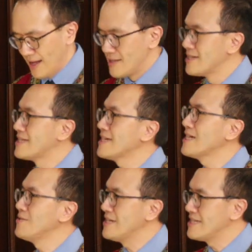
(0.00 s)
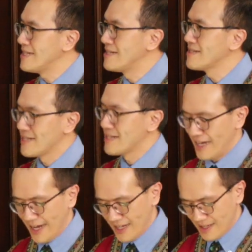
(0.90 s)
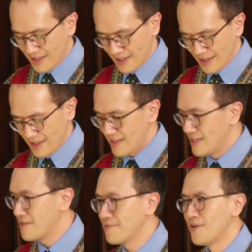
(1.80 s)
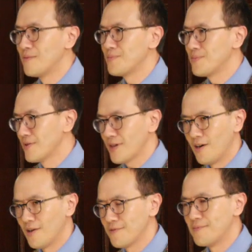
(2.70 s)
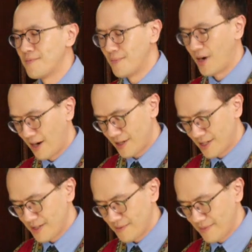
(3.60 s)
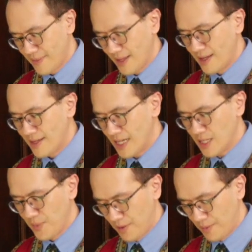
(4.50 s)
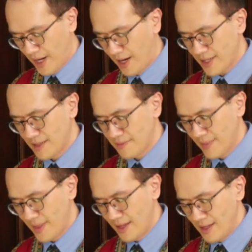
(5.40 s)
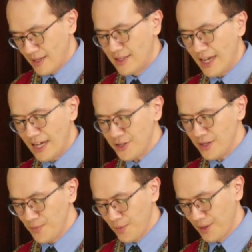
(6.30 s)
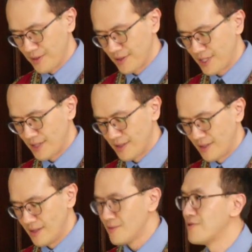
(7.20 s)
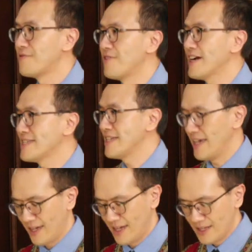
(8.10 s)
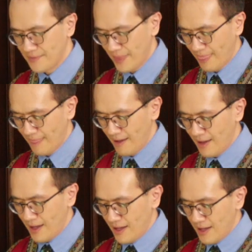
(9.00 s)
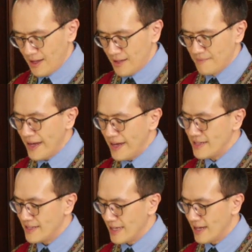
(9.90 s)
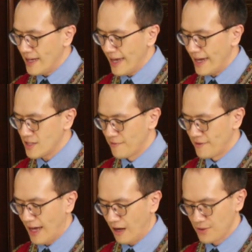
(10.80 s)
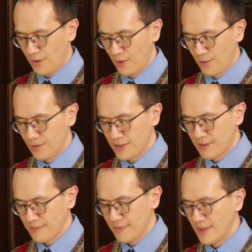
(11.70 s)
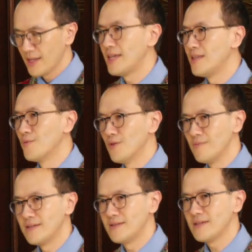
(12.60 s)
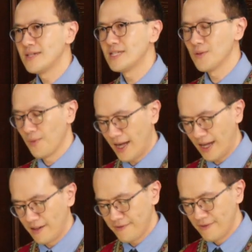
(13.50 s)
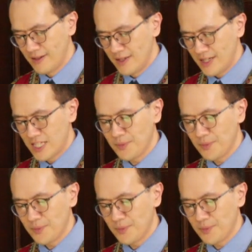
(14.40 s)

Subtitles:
The second reading today is from Book of Mark, Gospel of Mark. In ancient world, reflects here, man is the head of the household, and a woman, his wife, is a